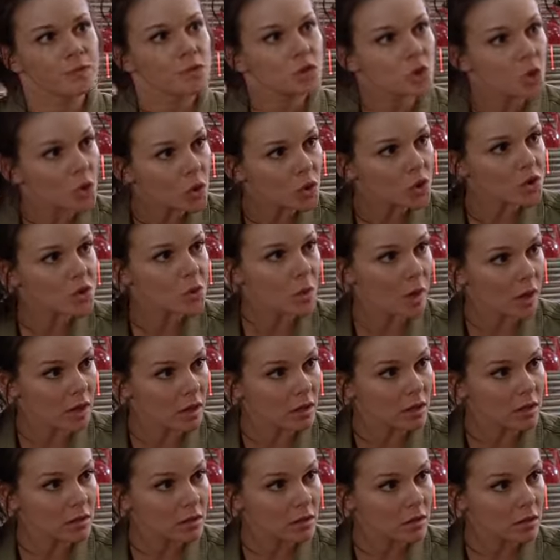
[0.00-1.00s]
Talk to her.
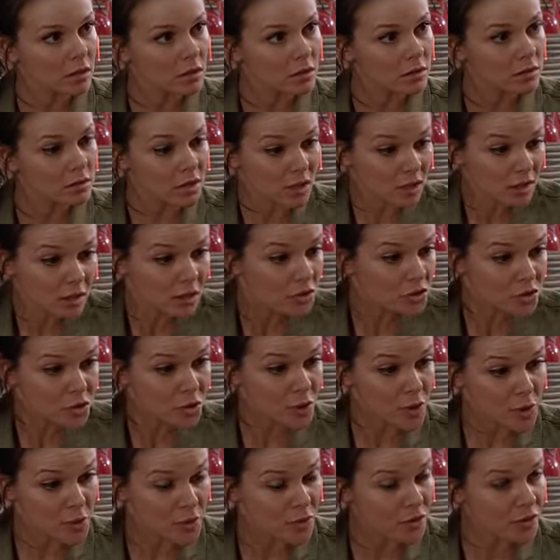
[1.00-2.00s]
Tell her the
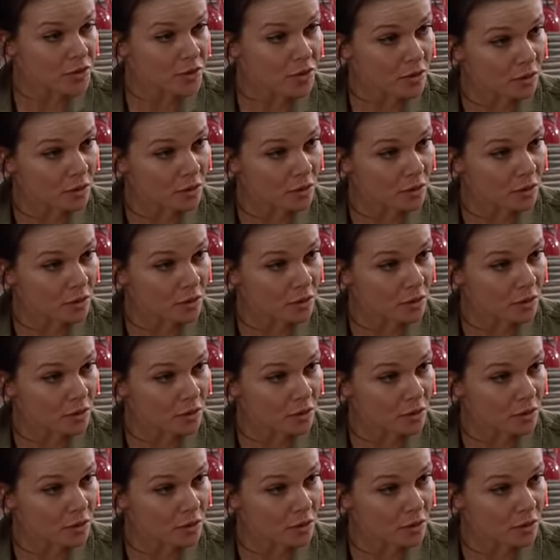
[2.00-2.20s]
truth.